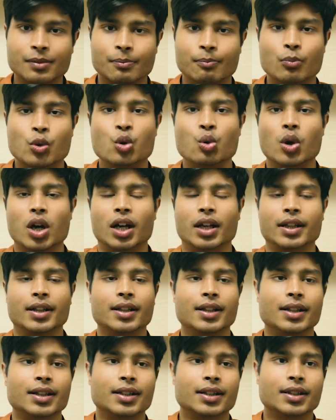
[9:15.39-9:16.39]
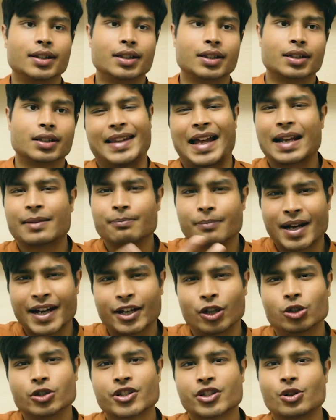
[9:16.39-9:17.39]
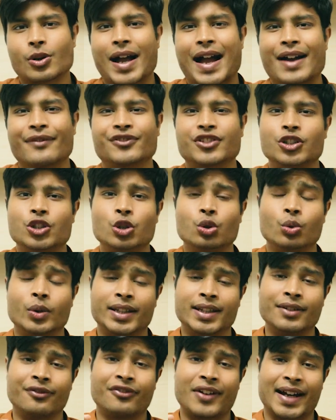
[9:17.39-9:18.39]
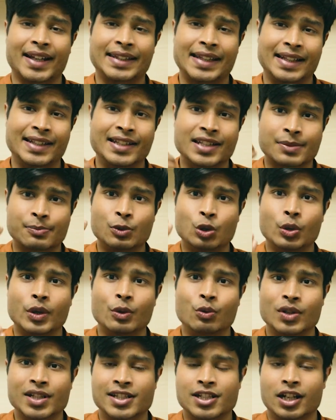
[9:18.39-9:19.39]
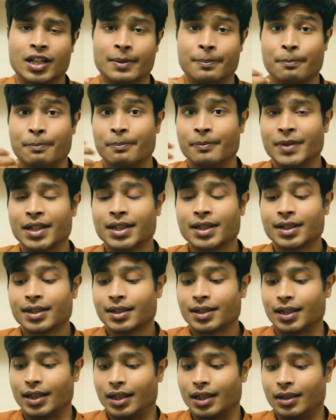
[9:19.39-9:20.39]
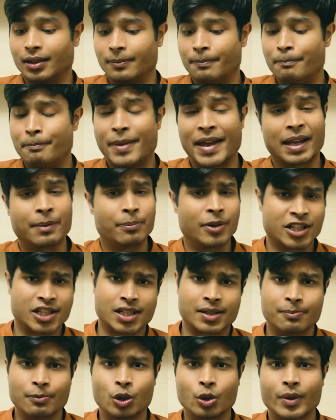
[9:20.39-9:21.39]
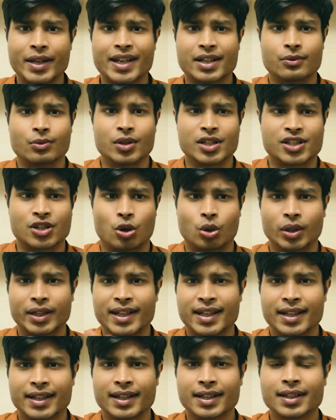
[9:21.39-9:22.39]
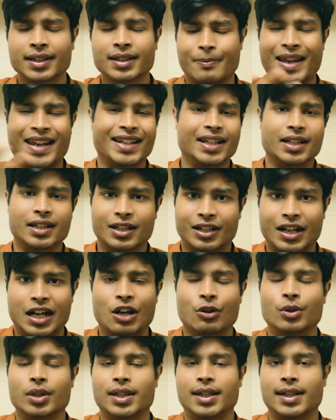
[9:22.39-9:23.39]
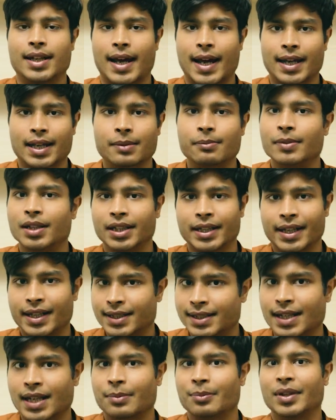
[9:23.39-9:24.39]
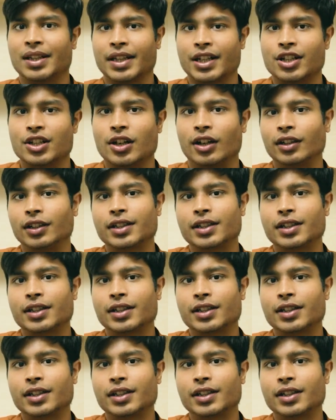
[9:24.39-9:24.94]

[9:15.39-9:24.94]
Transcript: move on. That might also have to do with the fact that this movie was not a big budget movie. It was only made in around 9 million, $10 million.